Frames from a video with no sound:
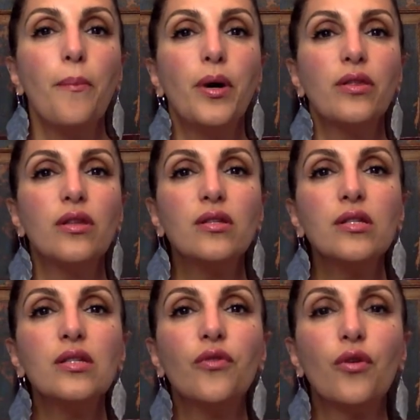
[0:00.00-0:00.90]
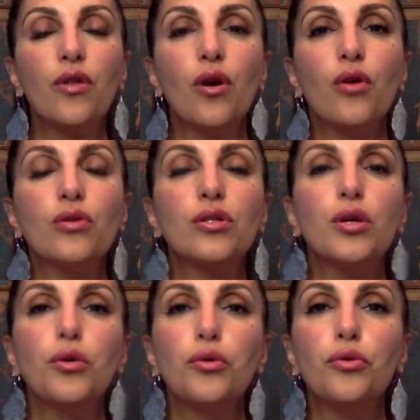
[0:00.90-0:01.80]
But this is for those
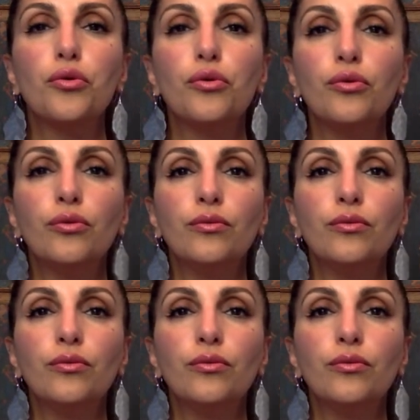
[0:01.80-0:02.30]
who